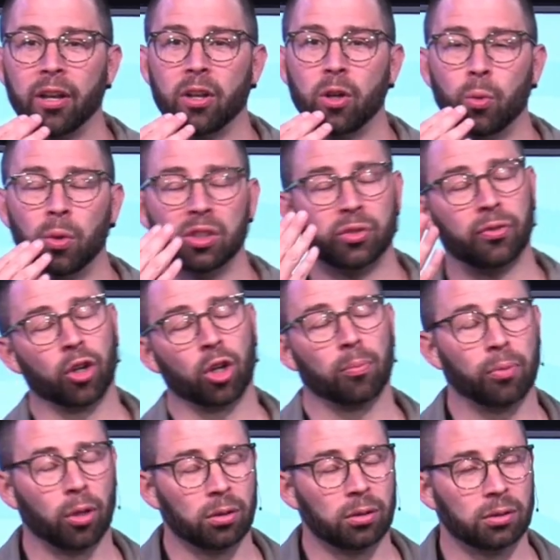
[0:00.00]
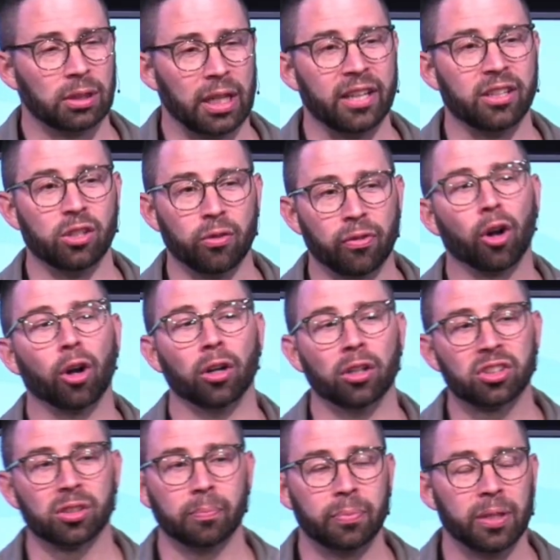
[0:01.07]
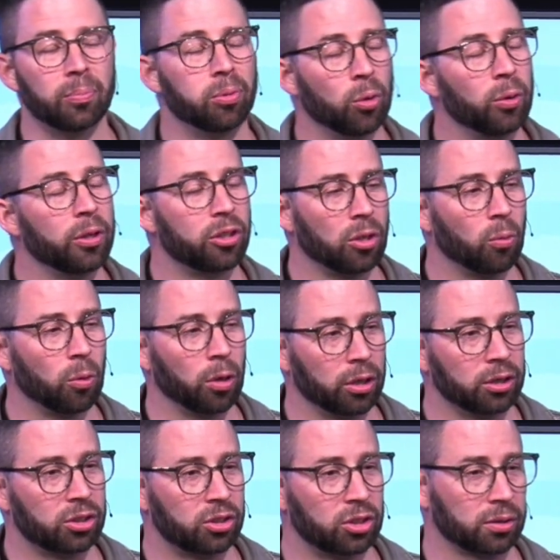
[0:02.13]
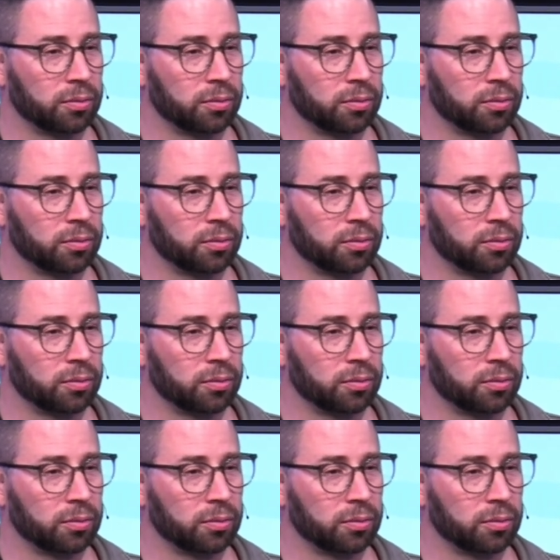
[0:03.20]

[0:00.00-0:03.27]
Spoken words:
who was verbal and you've hurt some people with your words,